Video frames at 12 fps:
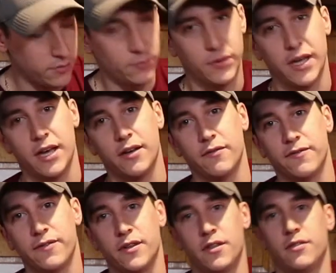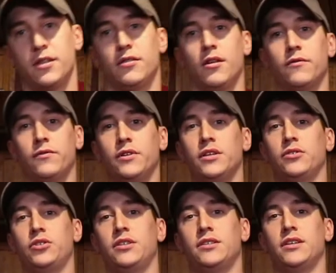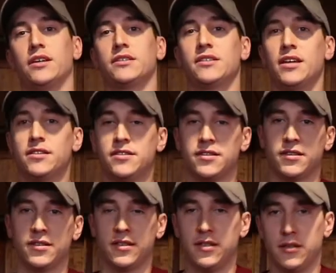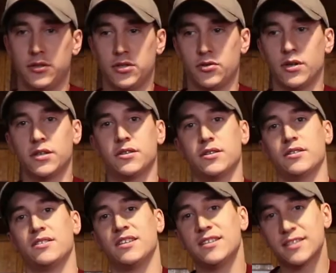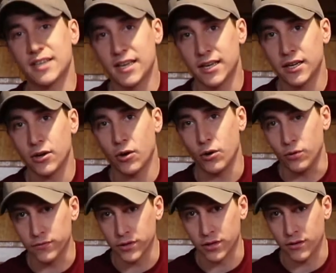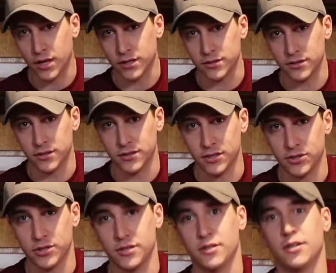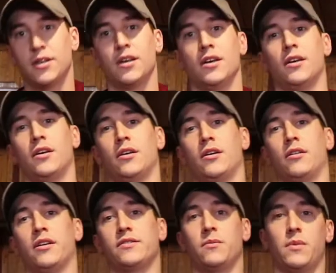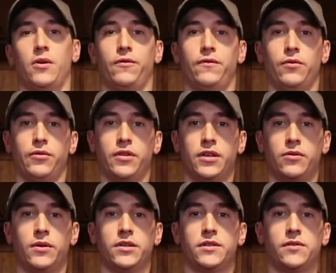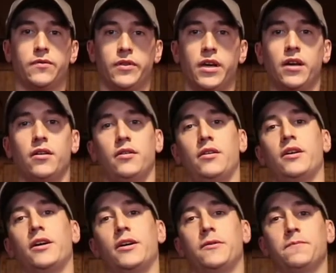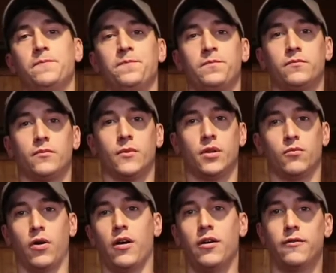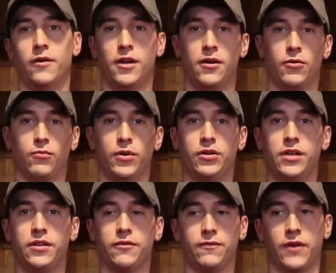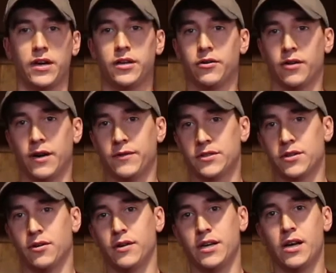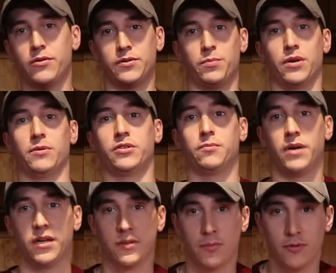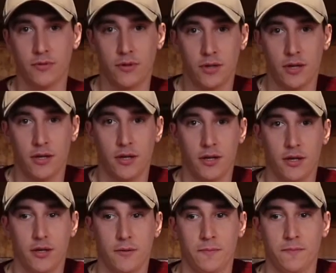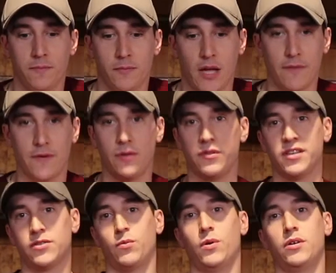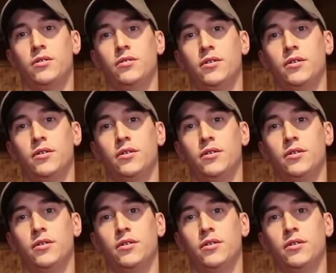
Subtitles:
we have the lovely GTX 1060 Strix 6 gig overclocked edition. That's a mouthful. Thank you, Asus, for that. Really, finding a graphics card right now is pretty much impossible. I found this one